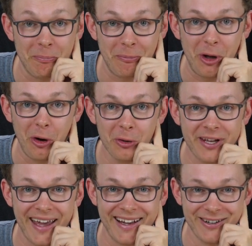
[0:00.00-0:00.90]
Coat
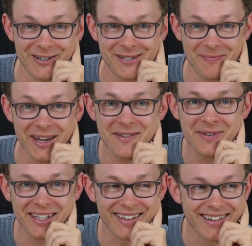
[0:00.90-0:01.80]
hangers,
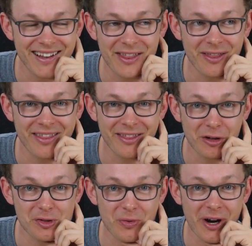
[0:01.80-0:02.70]
maybe.
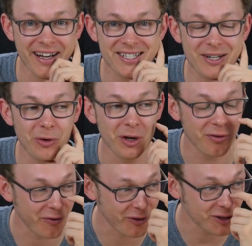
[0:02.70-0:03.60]
Those were actually one of the
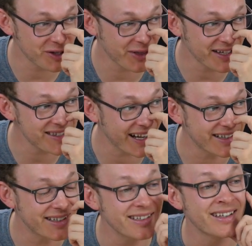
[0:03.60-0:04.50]
first things I
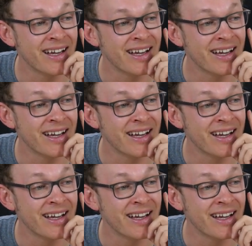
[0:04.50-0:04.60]
did